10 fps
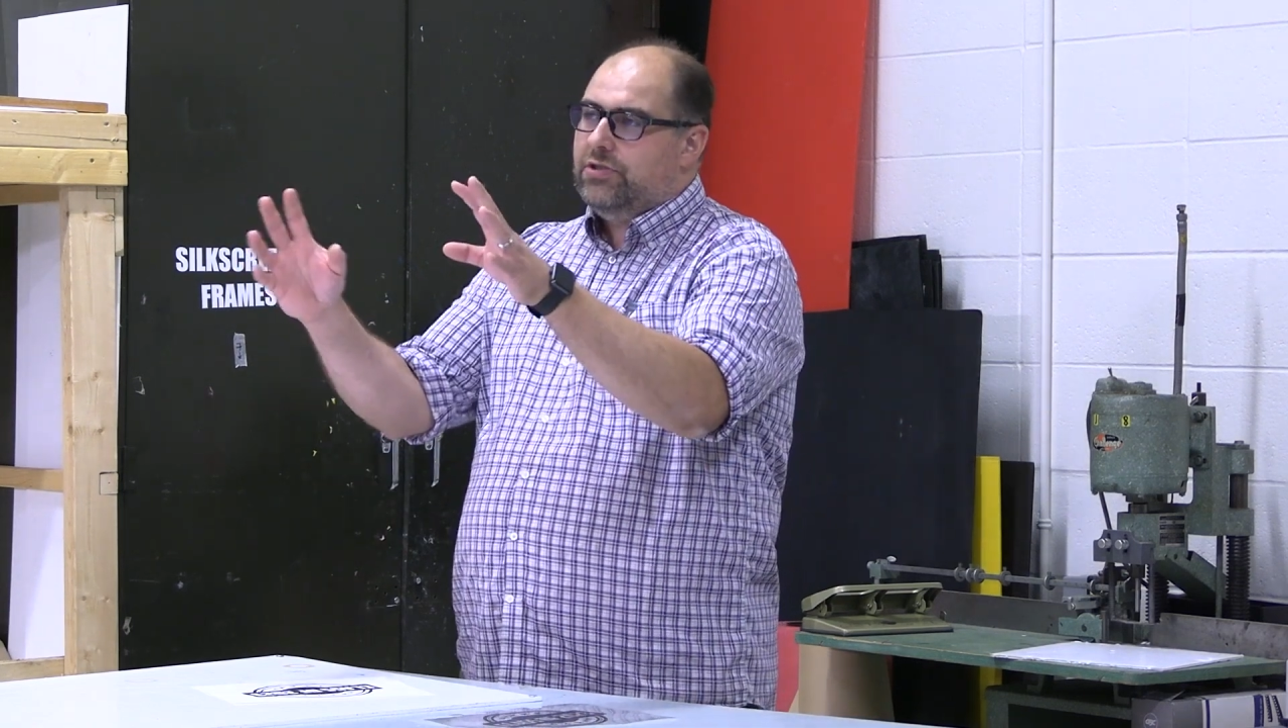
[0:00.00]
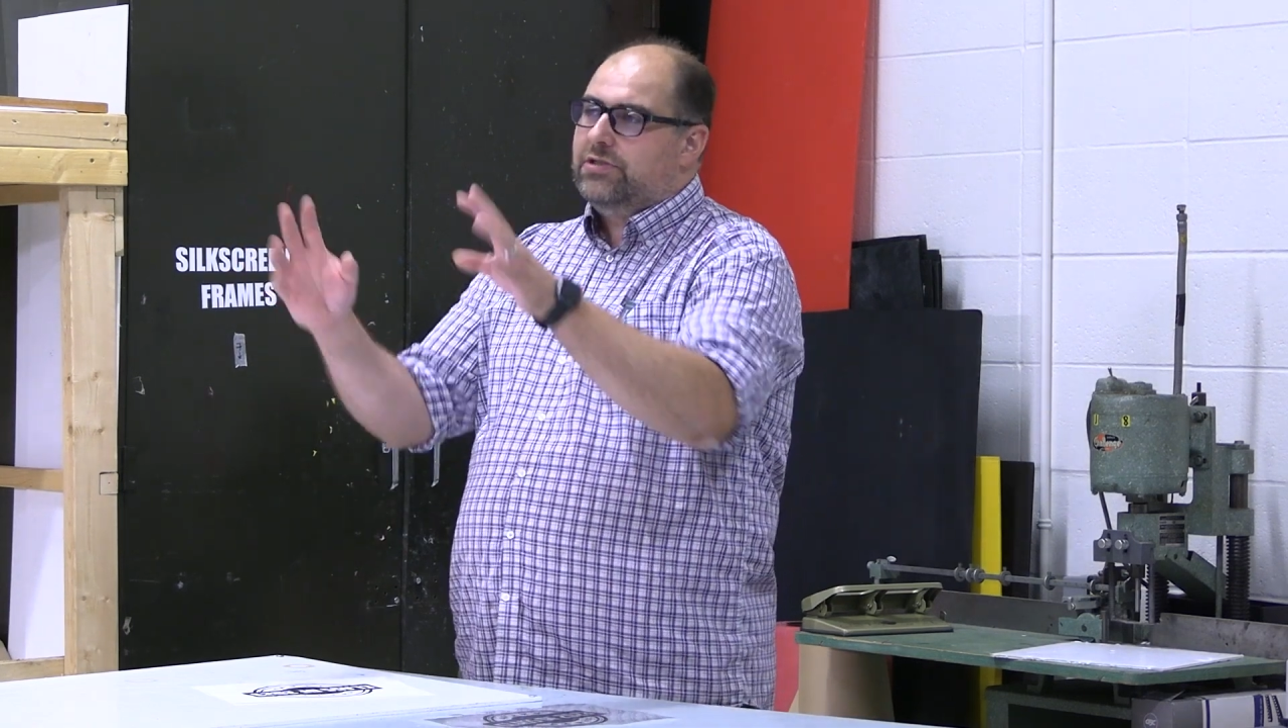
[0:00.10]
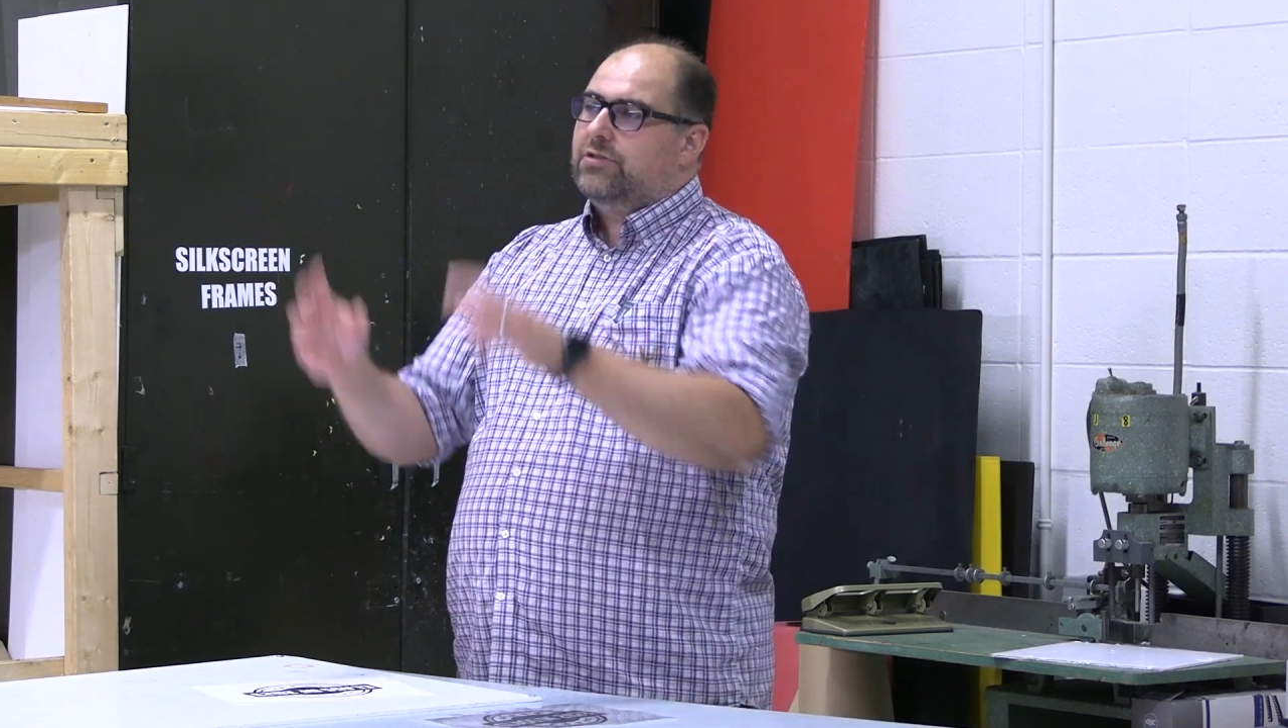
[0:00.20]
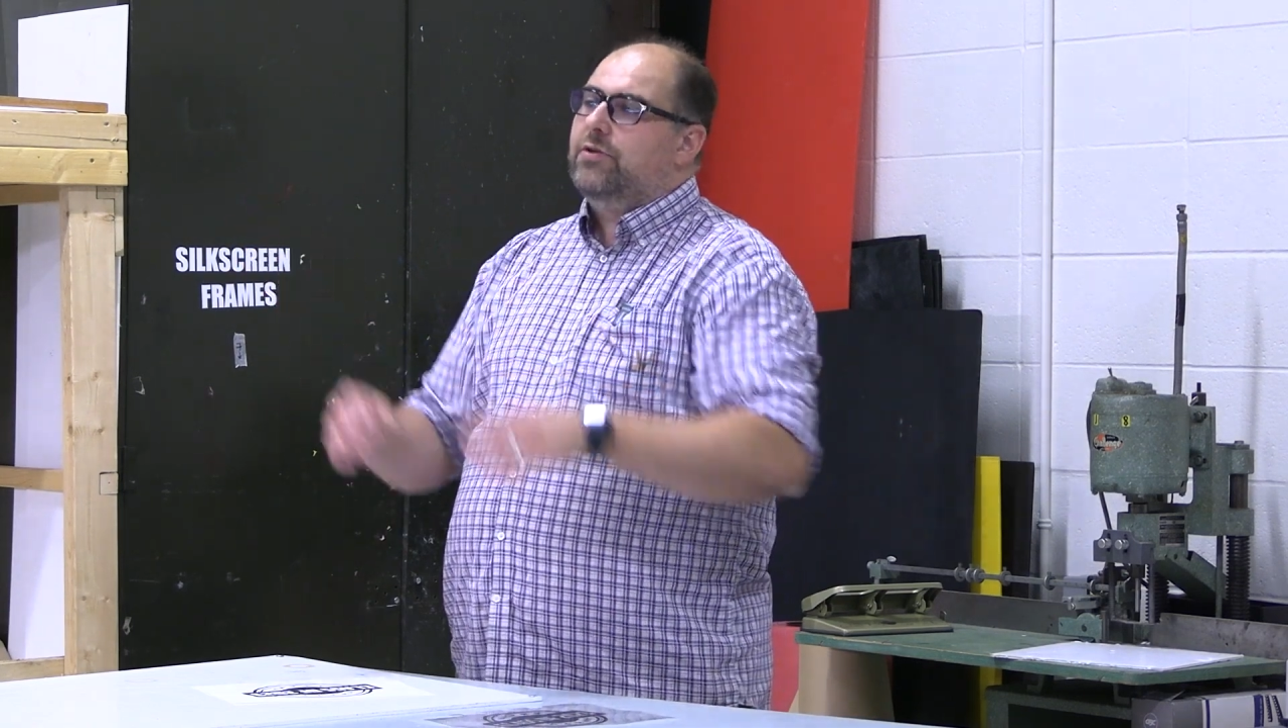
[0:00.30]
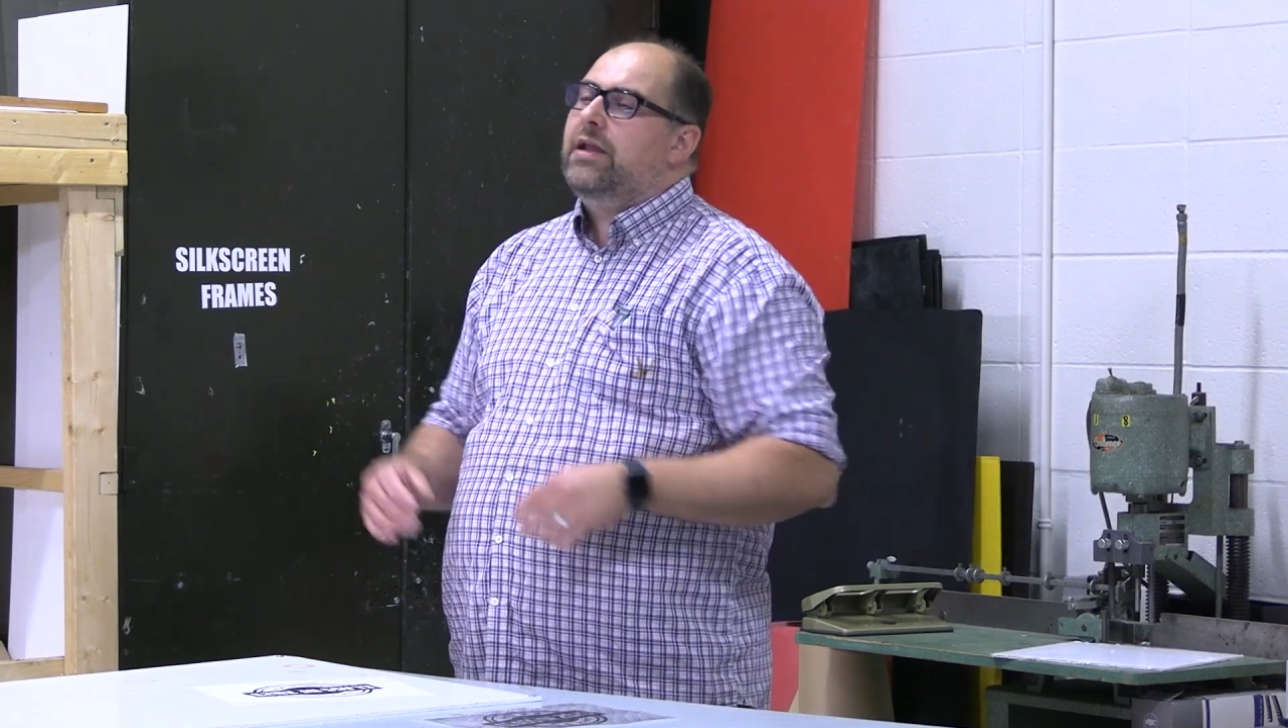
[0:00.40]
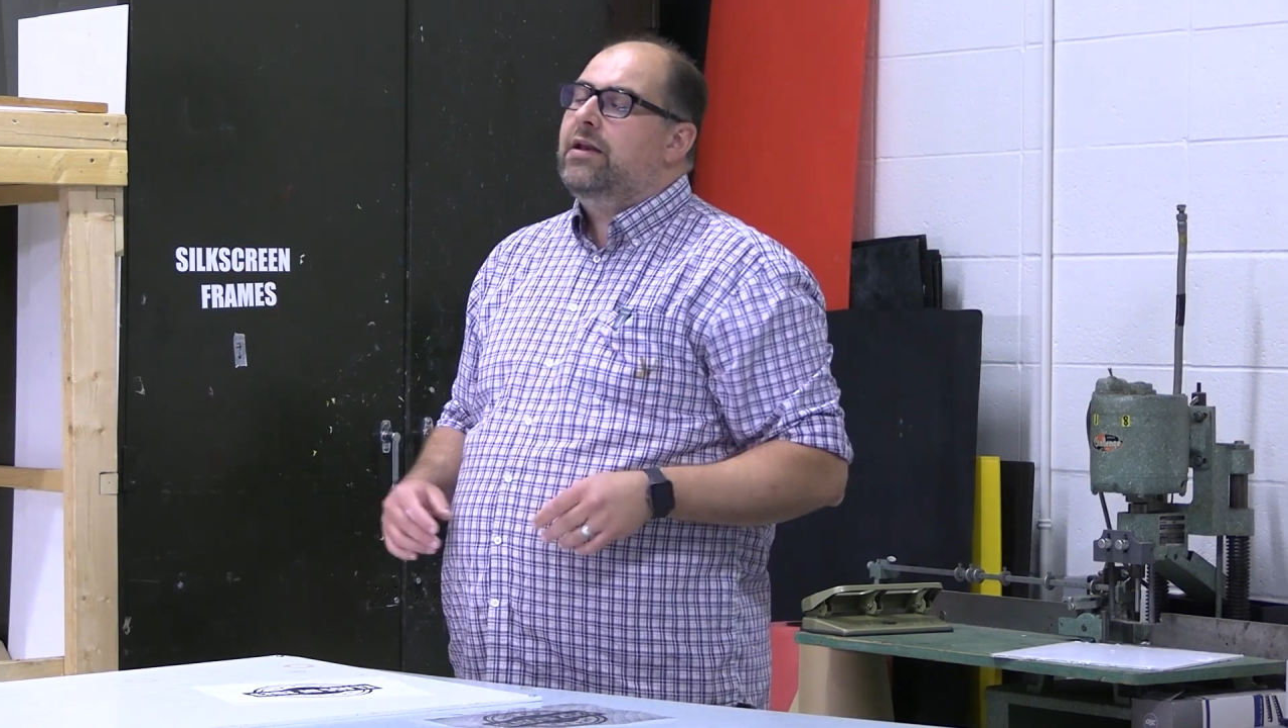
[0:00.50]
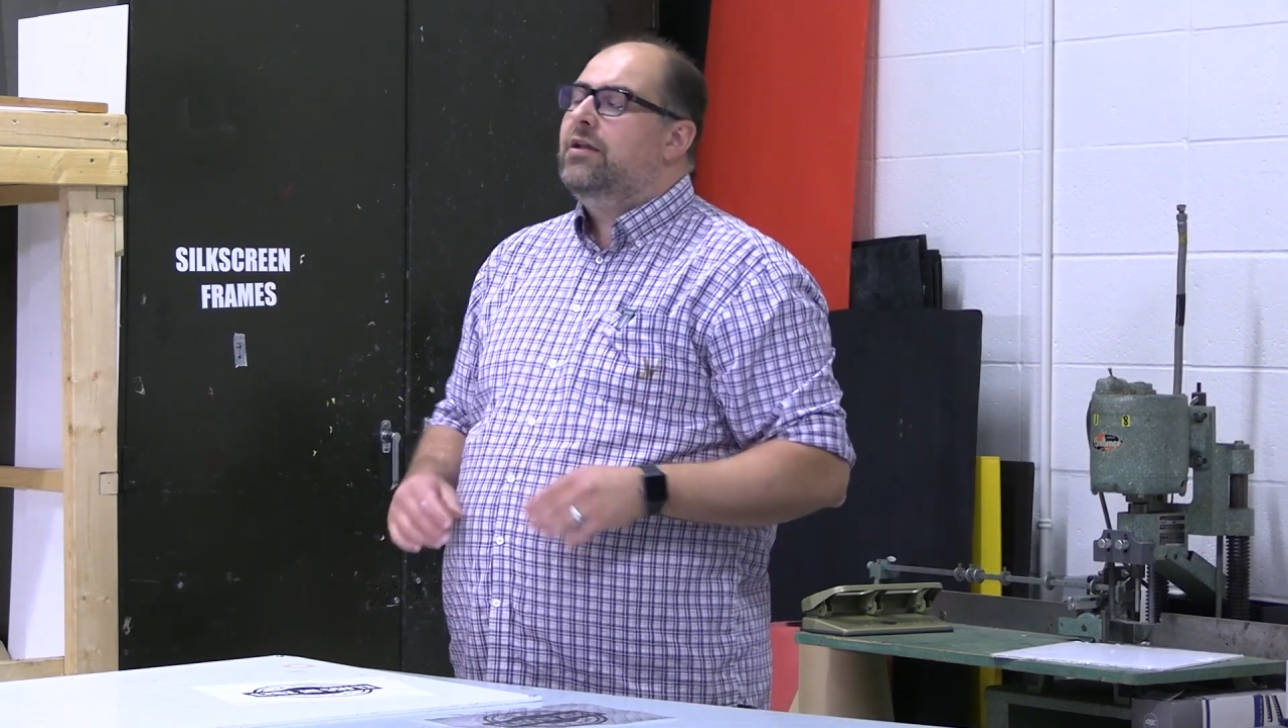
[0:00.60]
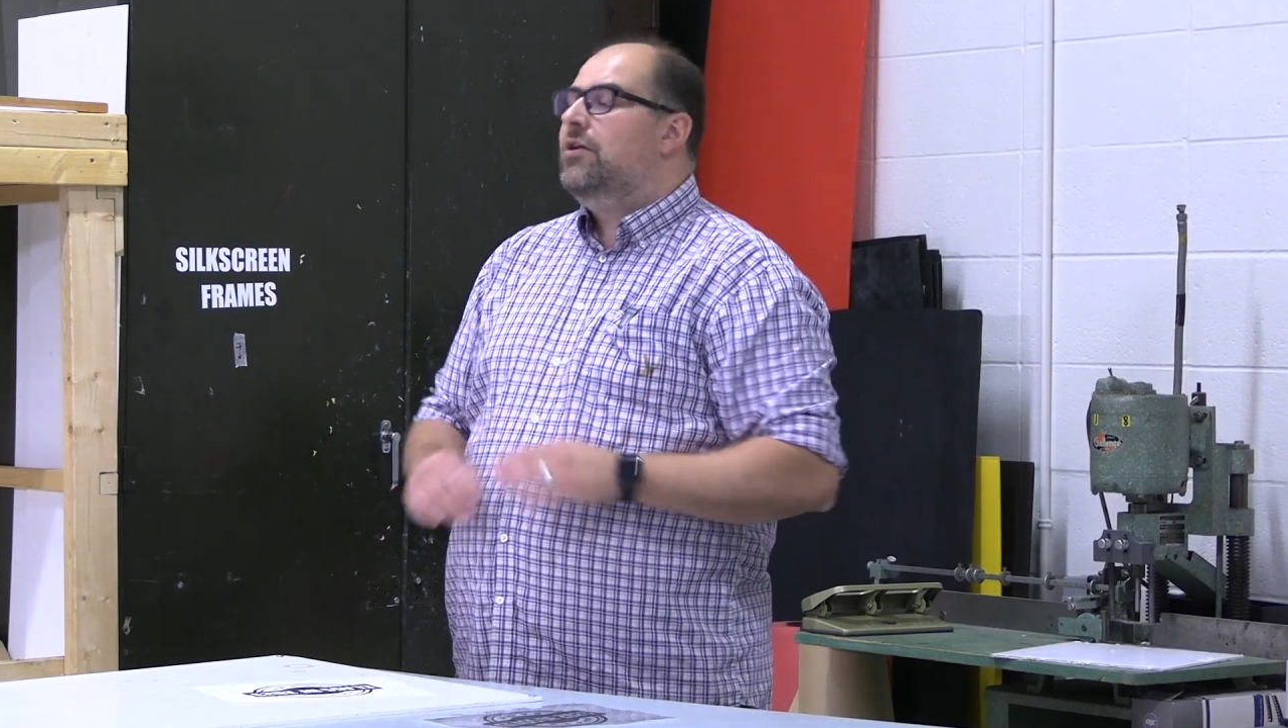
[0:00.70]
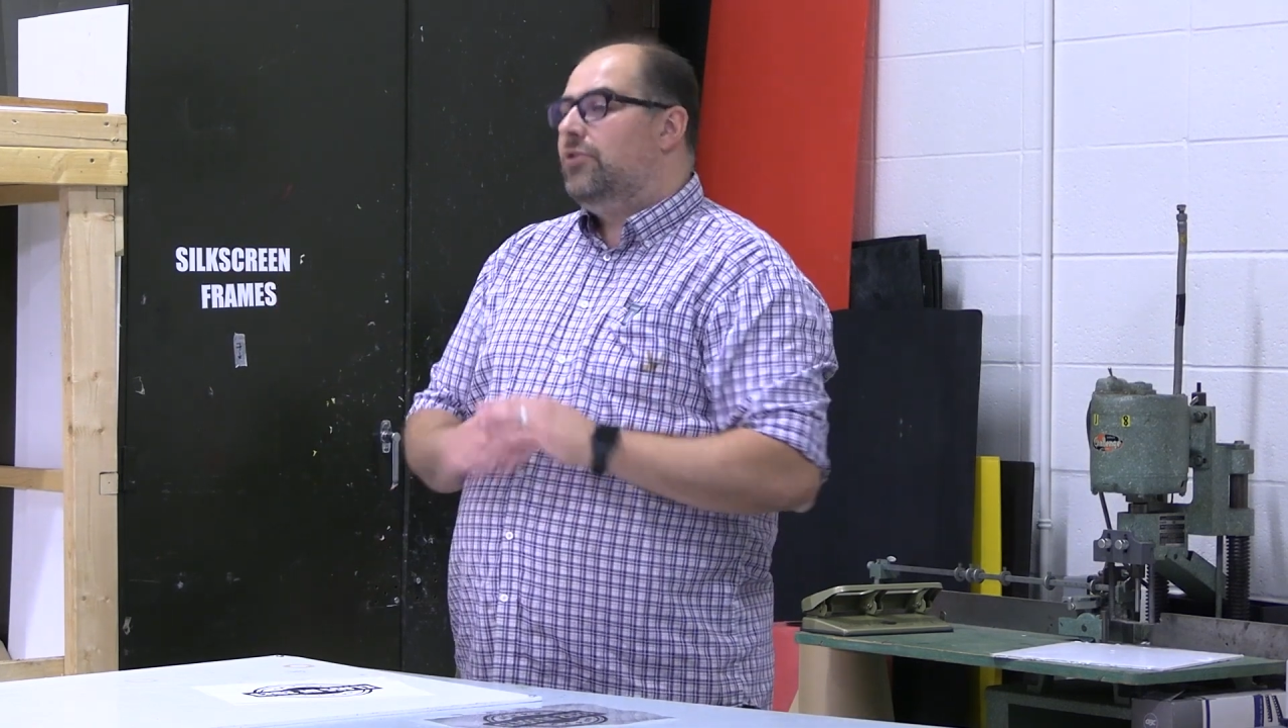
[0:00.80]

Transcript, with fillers: the screen,